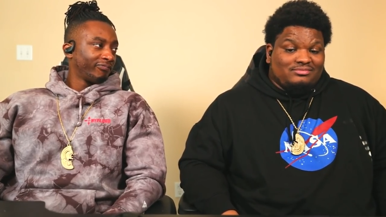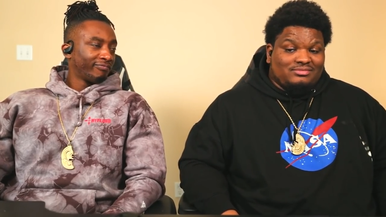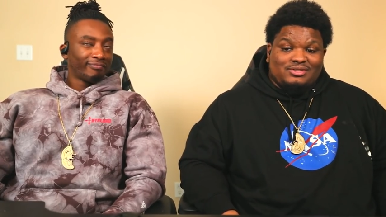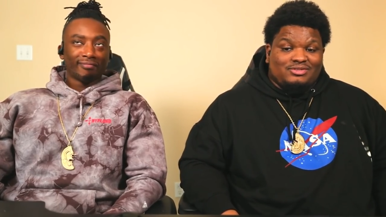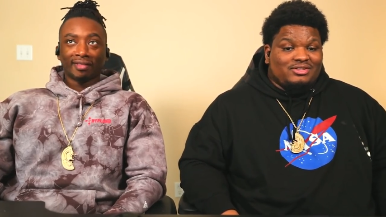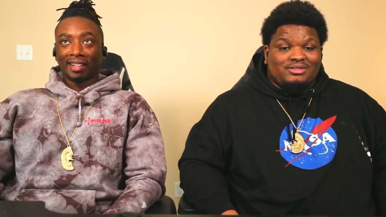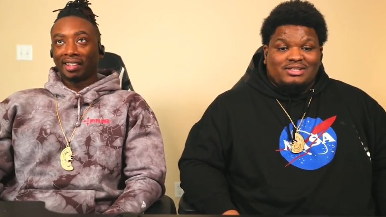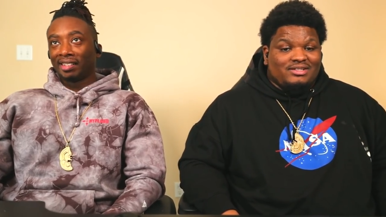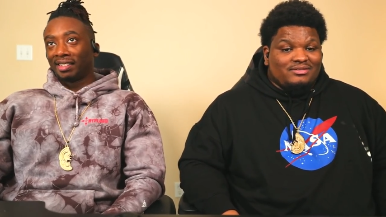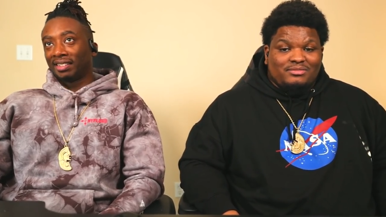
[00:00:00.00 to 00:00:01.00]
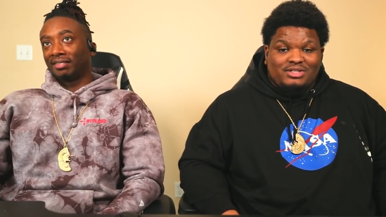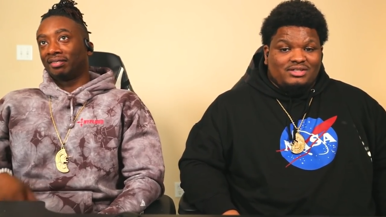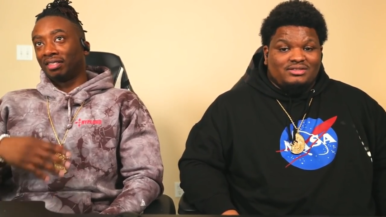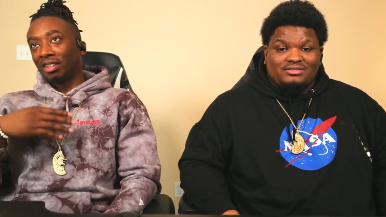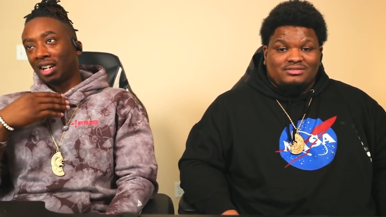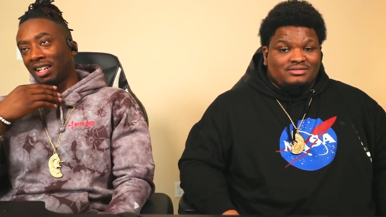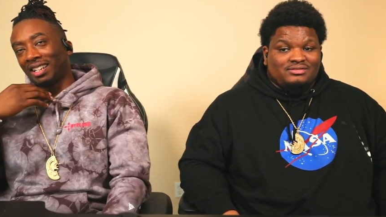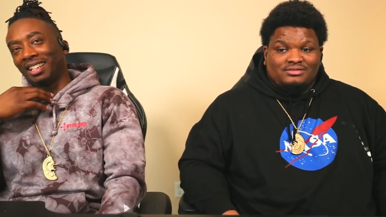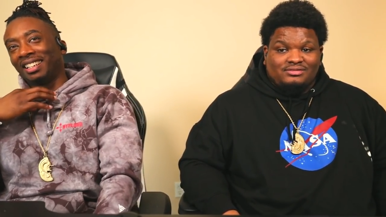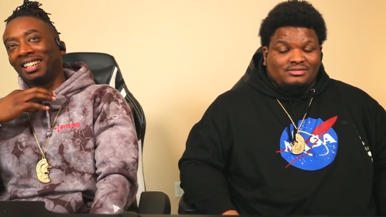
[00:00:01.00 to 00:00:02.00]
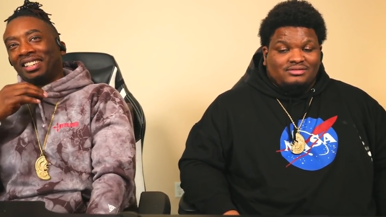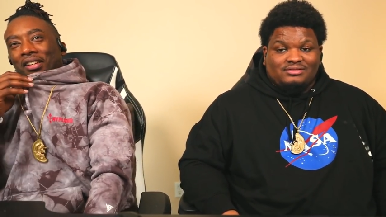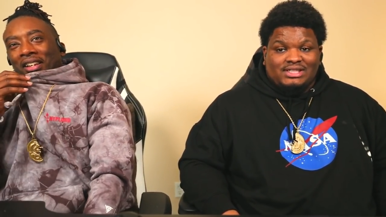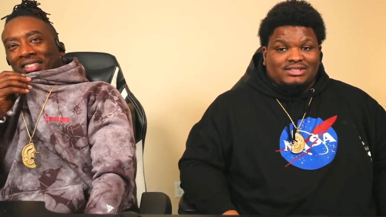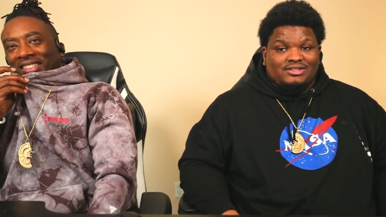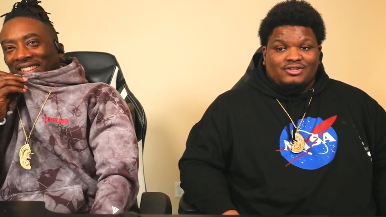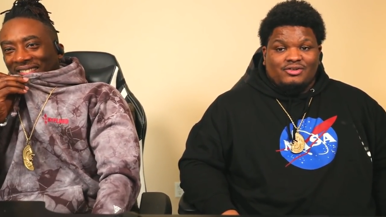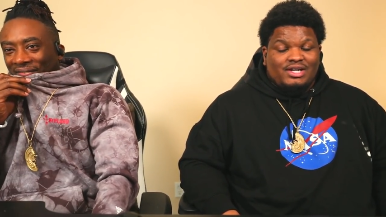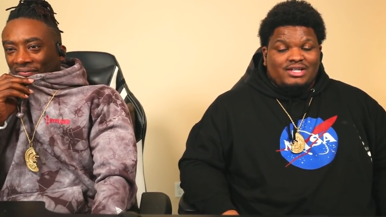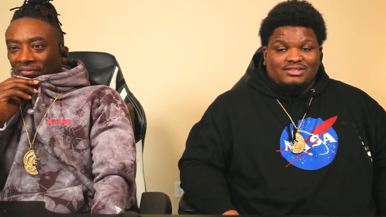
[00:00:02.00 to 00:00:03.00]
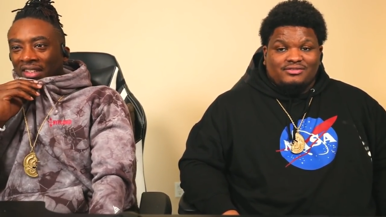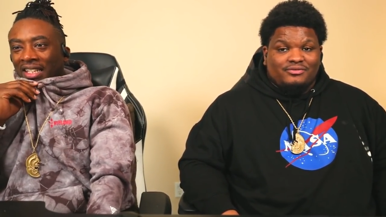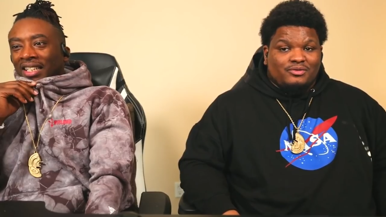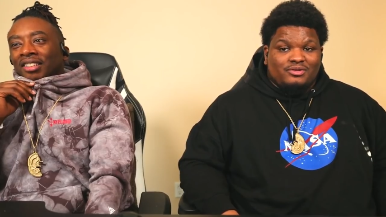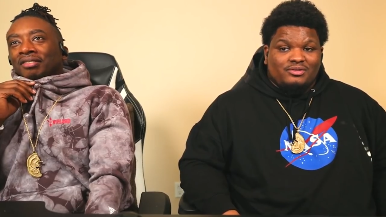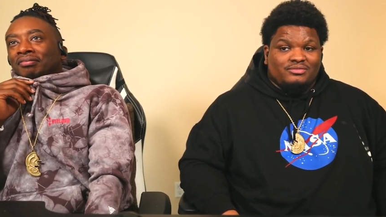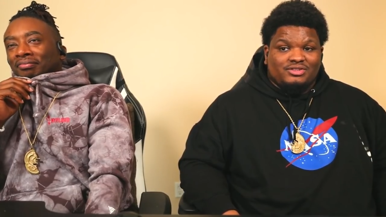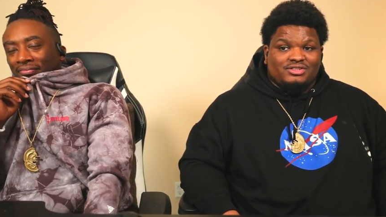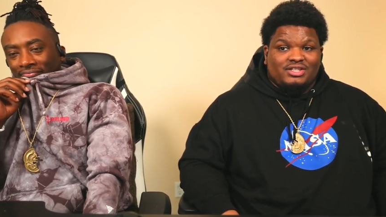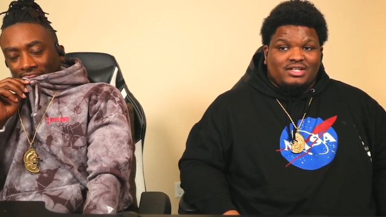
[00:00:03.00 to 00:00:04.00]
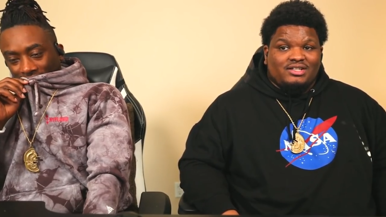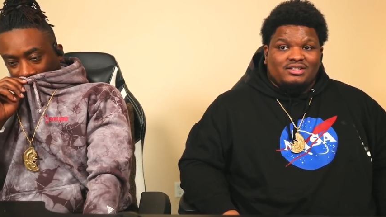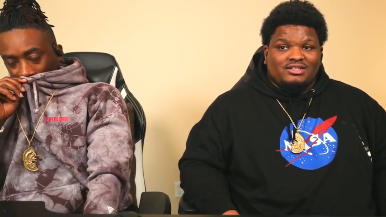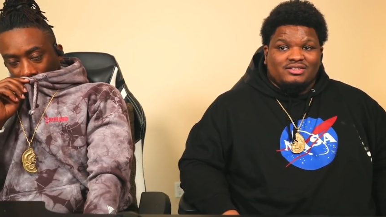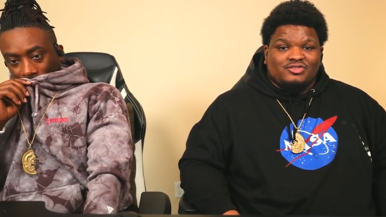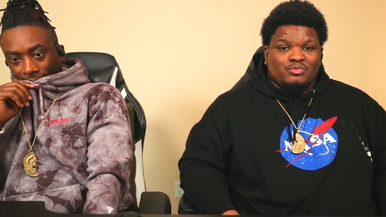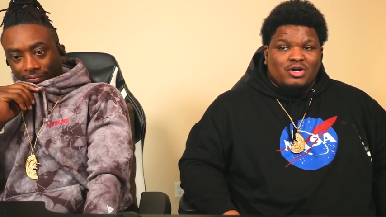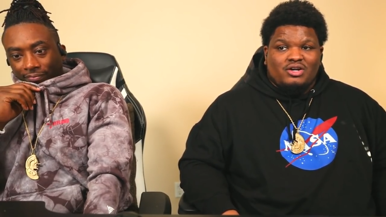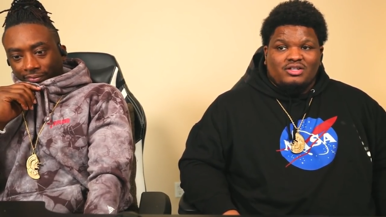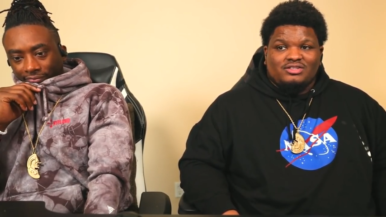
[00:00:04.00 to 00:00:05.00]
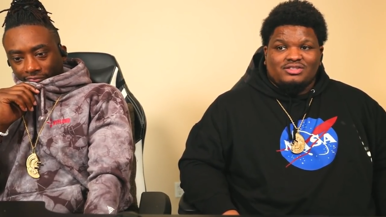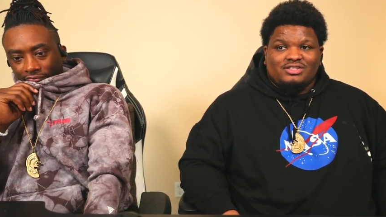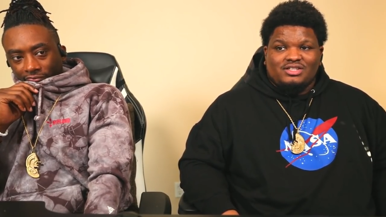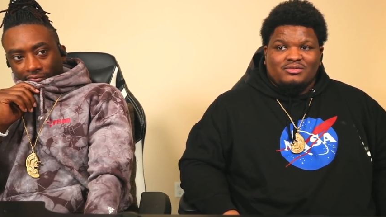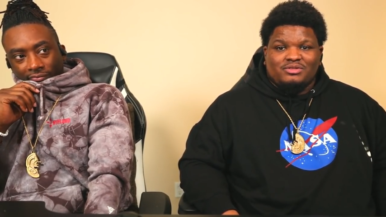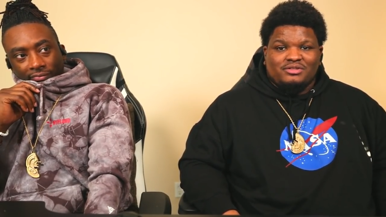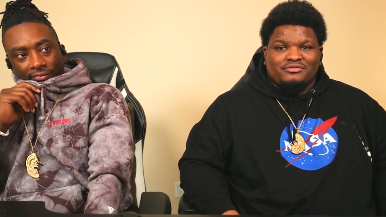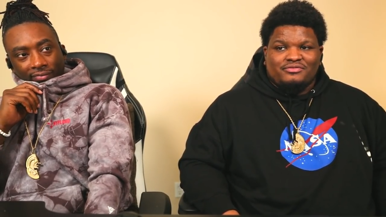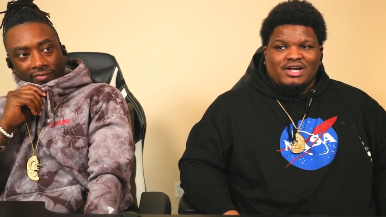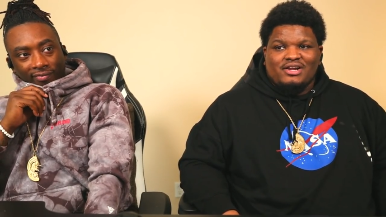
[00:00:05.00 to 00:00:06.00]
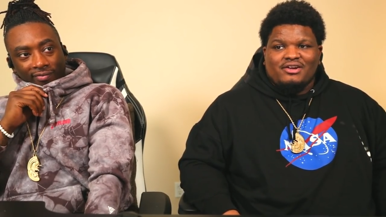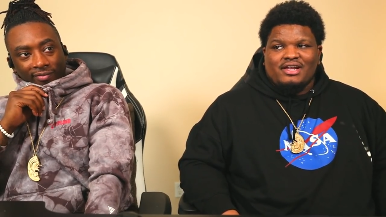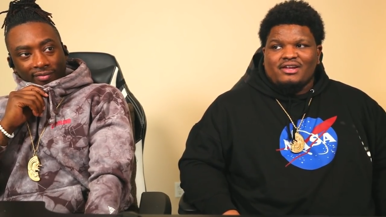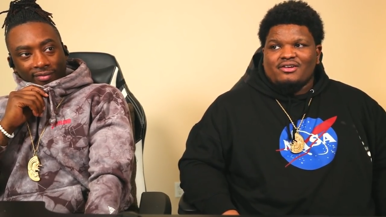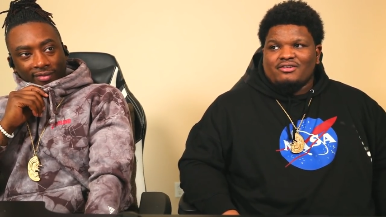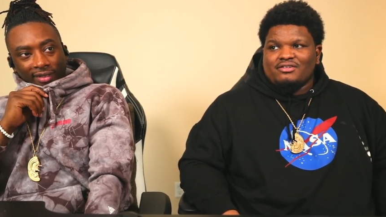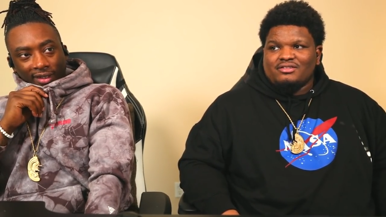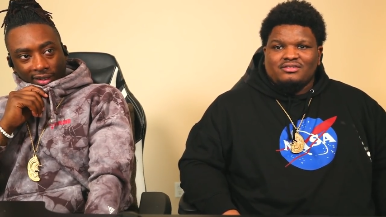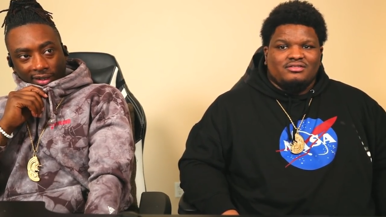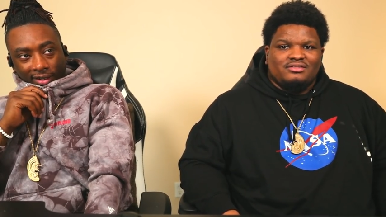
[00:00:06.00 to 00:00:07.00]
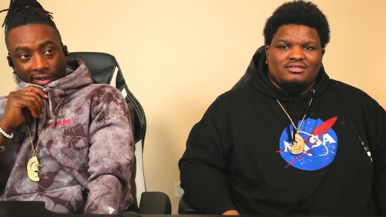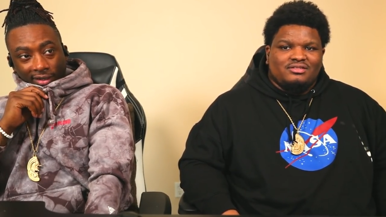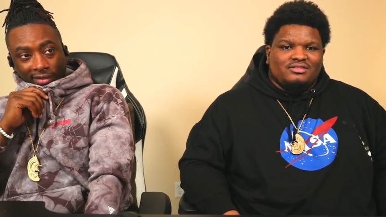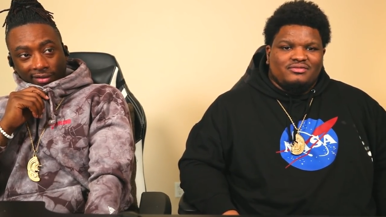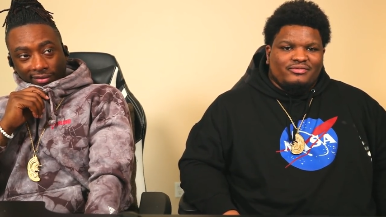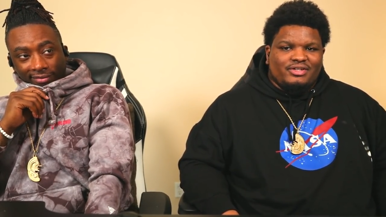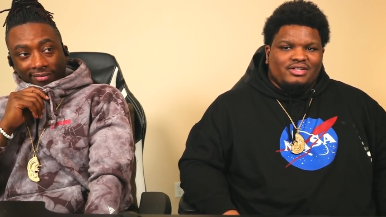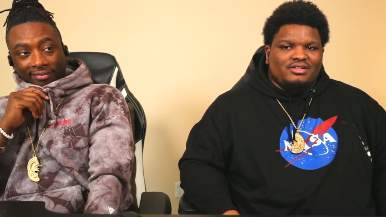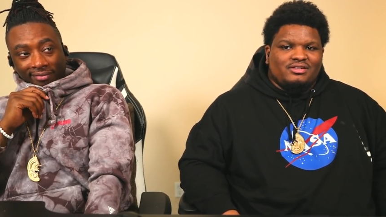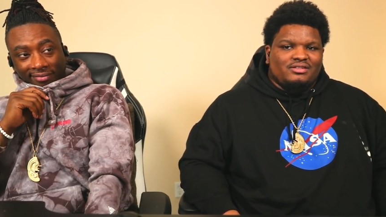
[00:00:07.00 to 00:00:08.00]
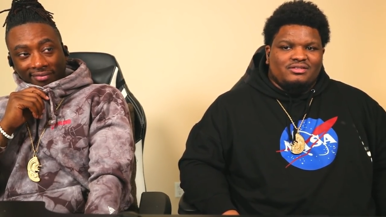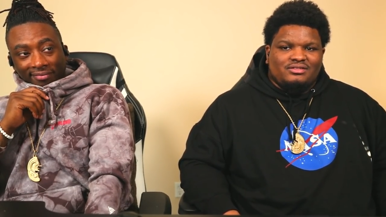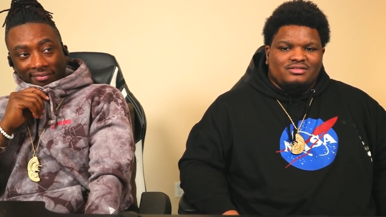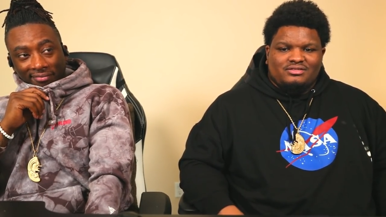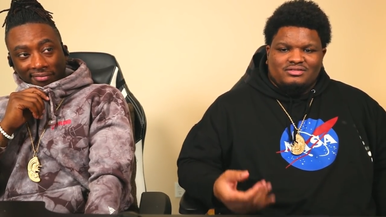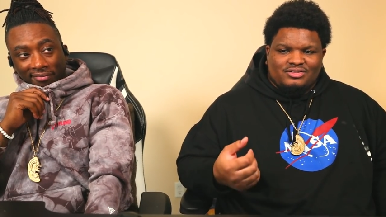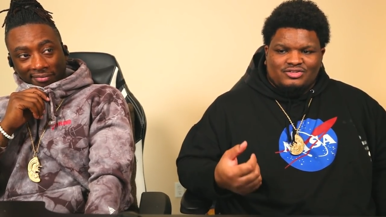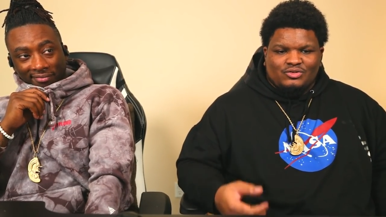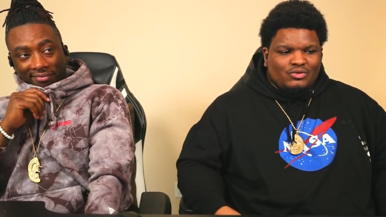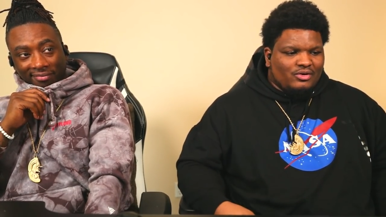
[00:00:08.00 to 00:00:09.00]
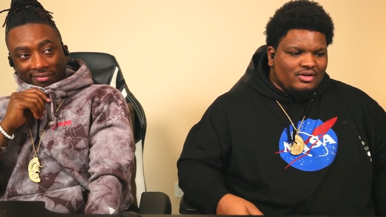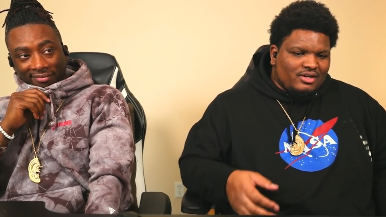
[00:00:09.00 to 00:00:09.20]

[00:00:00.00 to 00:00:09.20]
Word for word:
Speaker 1: Don't seem like it to me. Right. That's a crazy form. Just see her looking smaller. Just see her with the fire hair and freaking the sword and